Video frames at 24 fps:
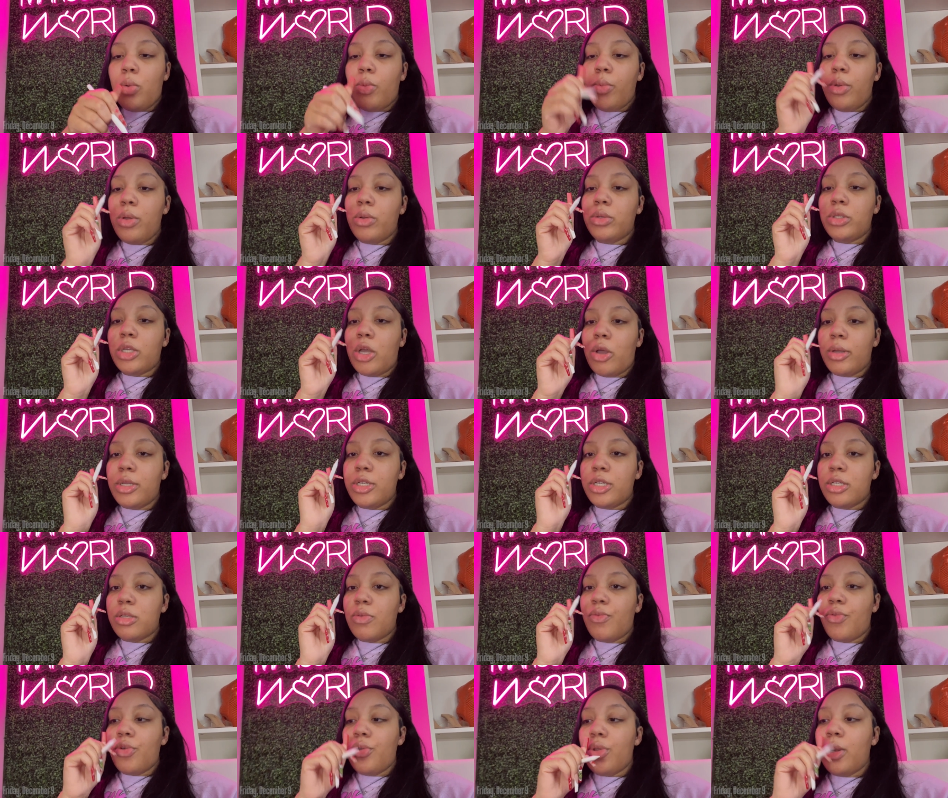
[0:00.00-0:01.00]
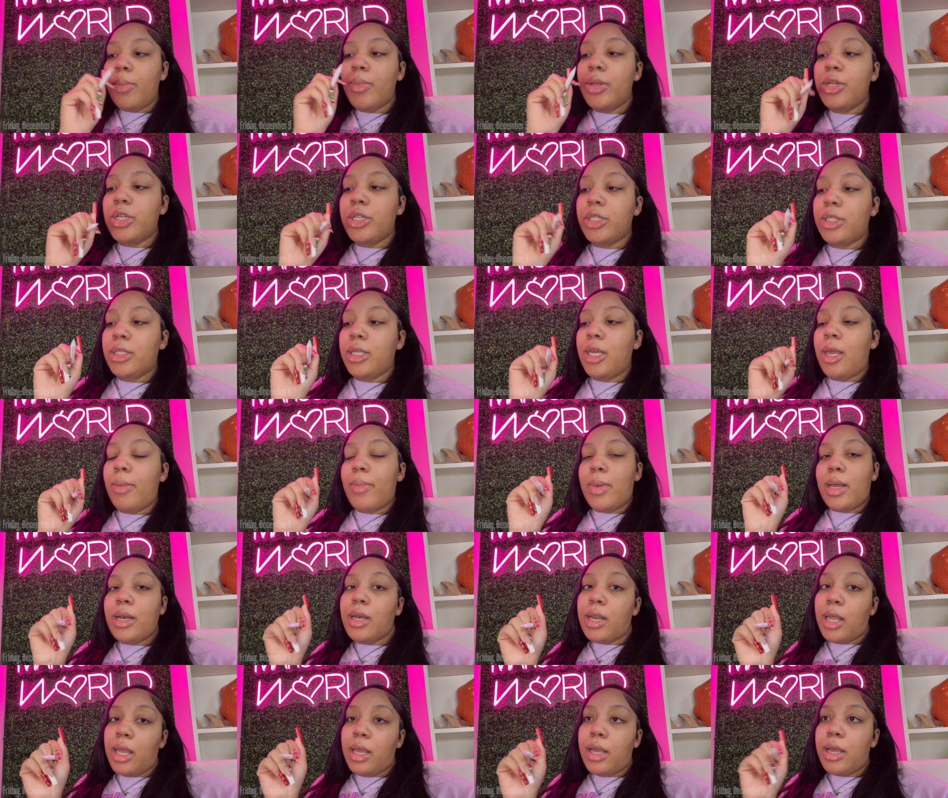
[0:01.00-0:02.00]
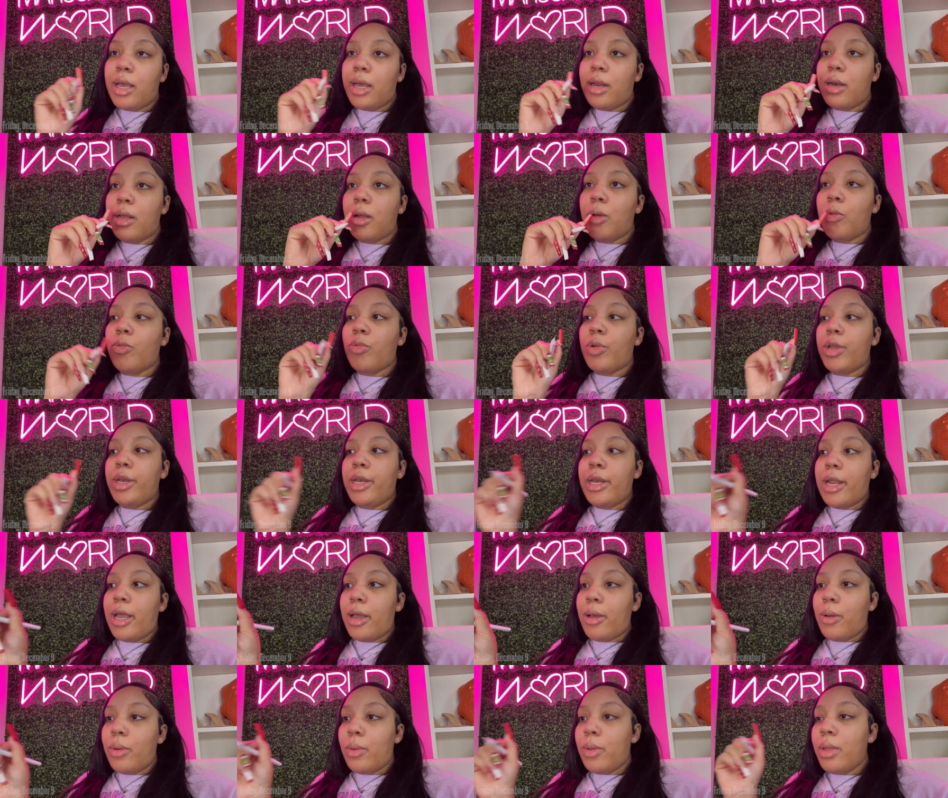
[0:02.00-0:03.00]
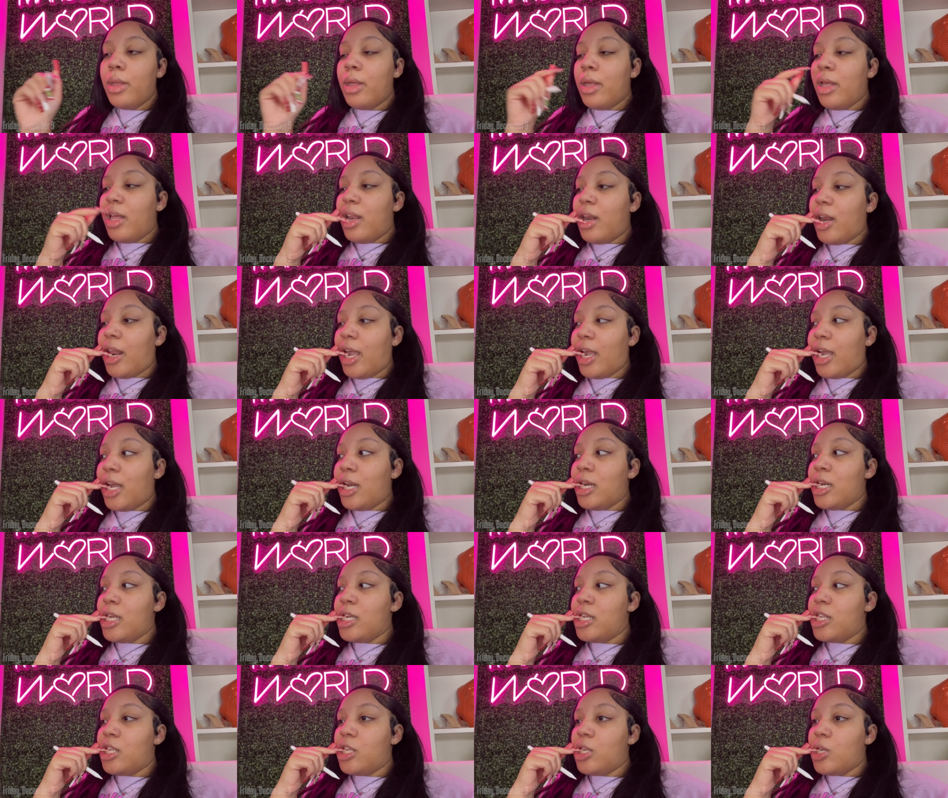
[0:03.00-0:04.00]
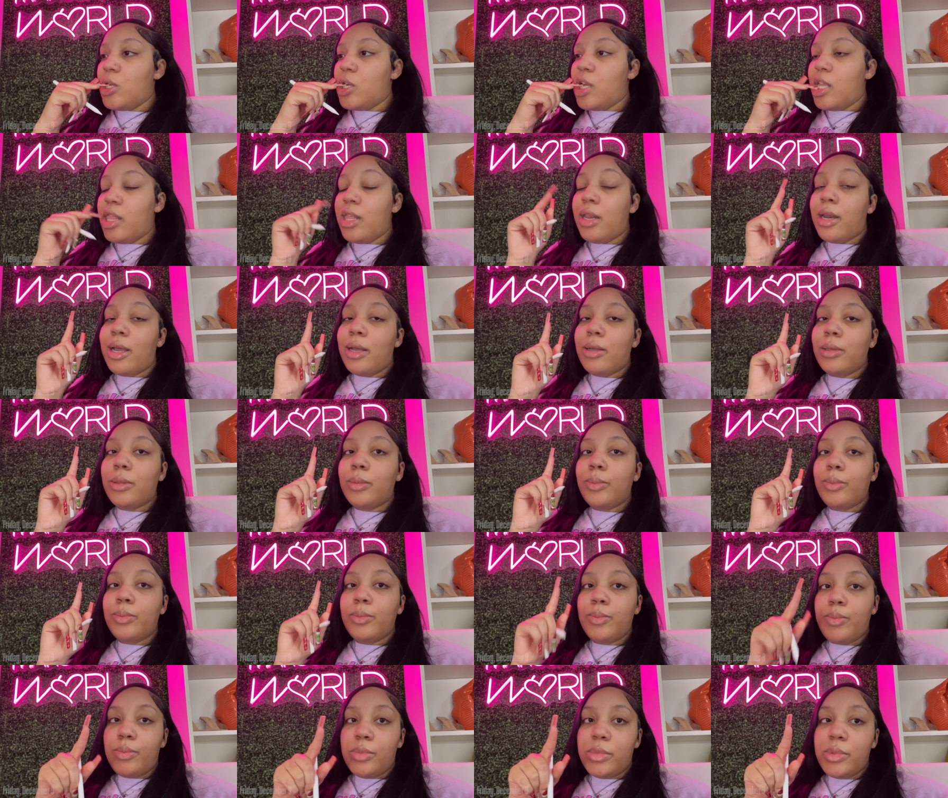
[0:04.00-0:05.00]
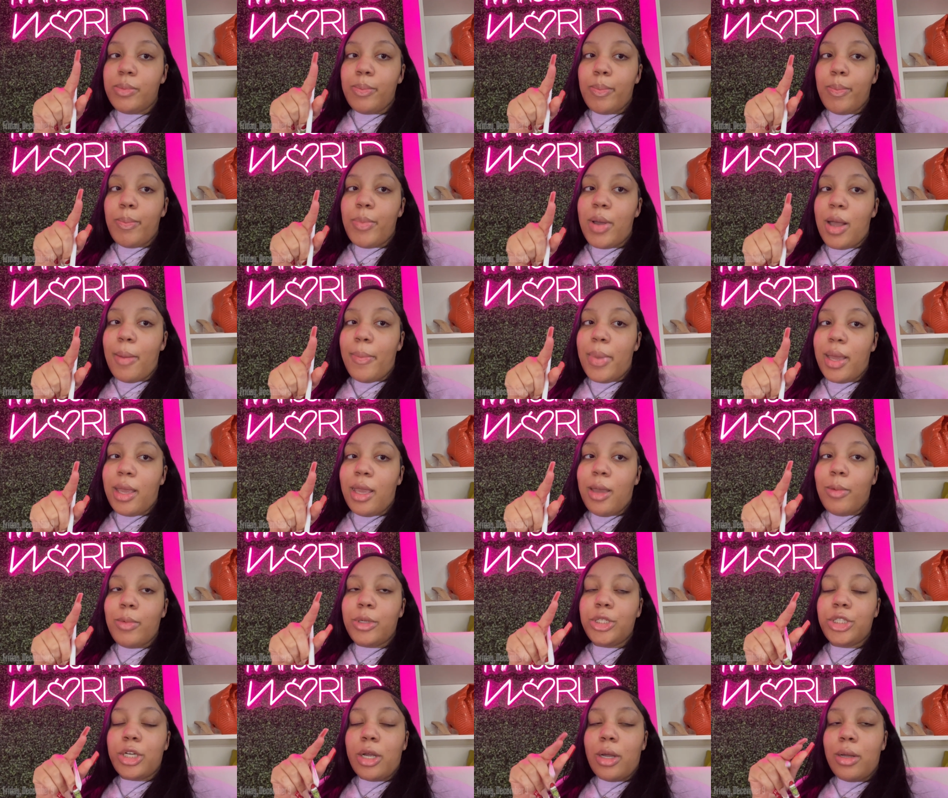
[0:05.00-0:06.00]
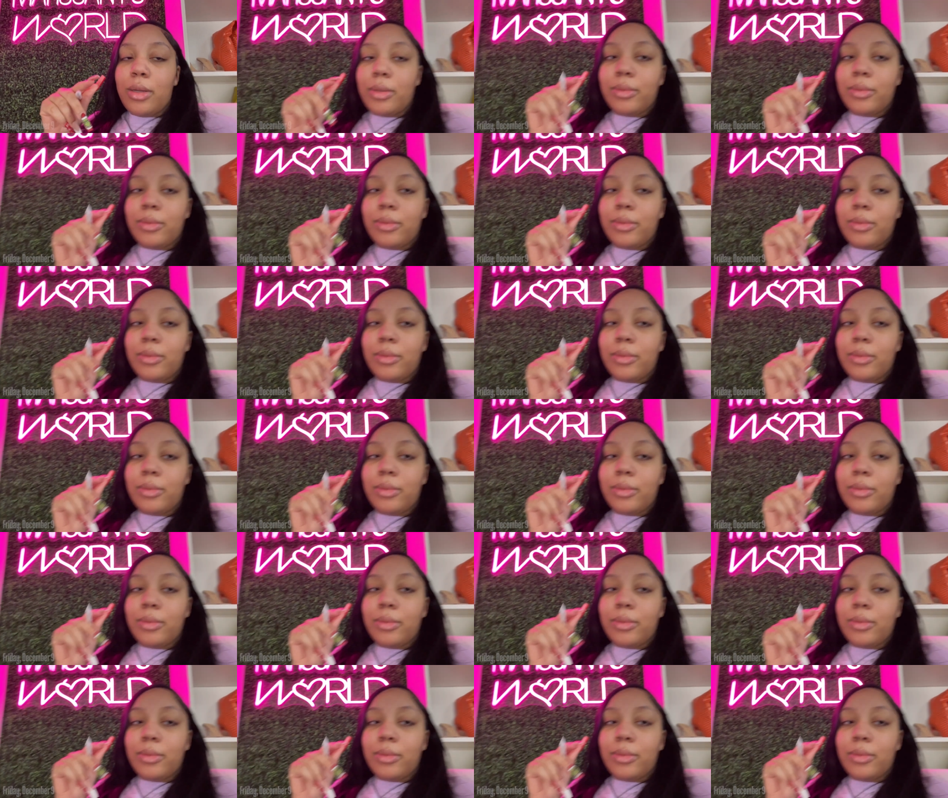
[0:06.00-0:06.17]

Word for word: We gonna talk in just a few. Let me just get my day kind of written out like I need to, and then I'll pop back in with y'all.